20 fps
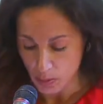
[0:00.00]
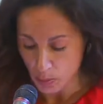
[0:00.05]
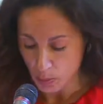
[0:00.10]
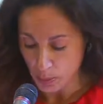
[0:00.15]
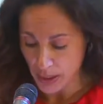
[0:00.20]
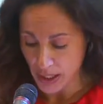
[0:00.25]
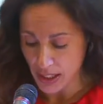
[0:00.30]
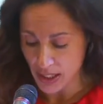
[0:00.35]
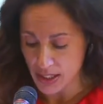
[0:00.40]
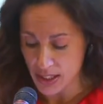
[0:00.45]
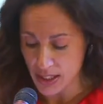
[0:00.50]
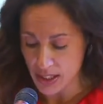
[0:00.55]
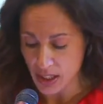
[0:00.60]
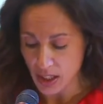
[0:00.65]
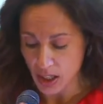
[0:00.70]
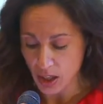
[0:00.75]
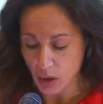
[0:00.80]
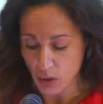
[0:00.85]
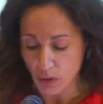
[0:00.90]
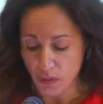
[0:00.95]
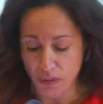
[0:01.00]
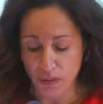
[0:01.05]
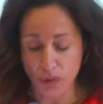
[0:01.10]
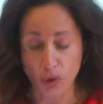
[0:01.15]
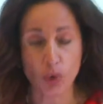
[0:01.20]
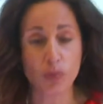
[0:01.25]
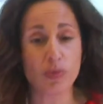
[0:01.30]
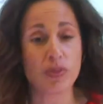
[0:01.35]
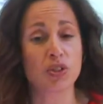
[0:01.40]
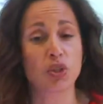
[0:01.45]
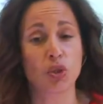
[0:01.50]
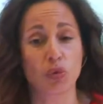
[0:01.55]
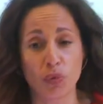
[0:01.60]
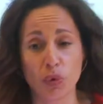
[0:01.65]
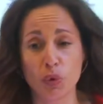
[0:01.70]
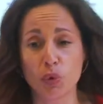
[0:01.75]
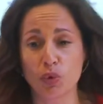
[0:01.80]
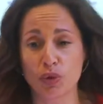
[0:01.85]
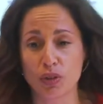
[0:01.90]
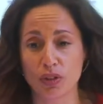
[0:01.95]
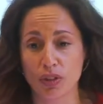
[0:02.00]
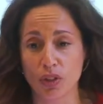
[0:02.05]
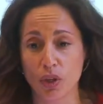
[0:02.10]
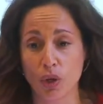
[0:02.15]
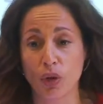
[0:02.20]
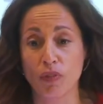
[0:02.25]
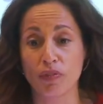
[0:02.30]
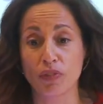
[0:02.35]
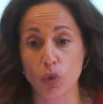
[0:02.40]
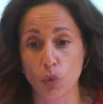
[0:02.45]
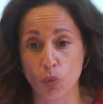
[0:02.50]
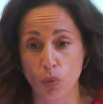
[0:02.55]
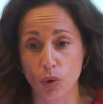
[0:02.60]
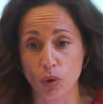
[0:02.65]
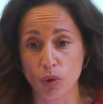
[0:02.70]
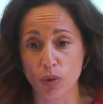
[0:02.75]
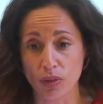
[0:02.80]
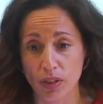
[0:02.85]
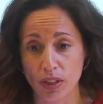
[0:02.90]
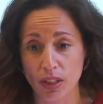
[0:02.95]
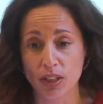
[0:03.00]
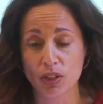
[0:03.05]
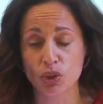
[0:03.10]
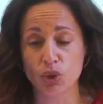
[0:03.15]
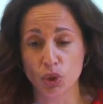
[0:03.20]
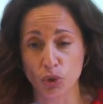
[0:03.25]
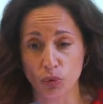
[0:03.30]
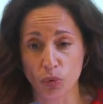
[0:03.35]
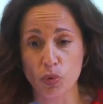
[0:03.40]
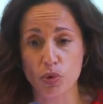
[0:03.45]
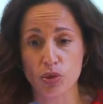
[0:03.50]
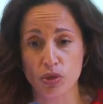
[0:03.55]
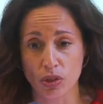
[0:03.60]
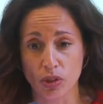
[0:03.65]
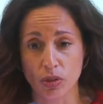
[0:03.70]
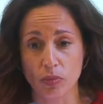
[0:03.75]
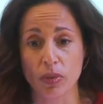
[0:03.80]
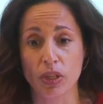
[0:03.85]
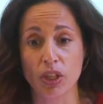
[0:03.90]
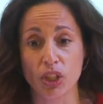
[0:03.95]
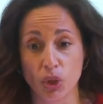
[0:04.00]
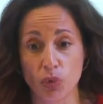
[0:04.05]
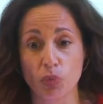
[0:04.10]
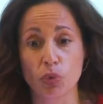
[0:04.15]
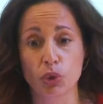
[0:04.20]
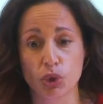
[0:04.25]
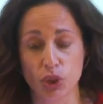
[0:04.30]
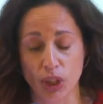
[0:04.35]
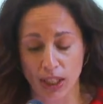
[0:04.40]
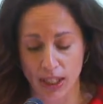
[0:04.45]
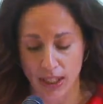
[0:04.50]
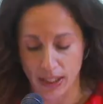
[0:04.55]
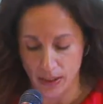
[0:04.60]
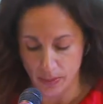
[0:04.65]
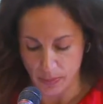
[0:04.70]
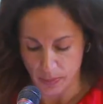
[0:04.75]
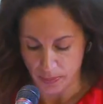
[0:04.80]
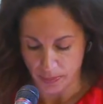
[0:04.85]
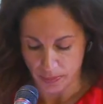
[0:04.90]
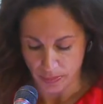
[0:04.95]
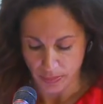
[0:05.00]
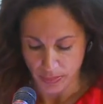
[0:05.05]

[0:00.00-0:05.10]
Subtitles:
peace, forms the root of the word Jerusalem, Yerushalayim.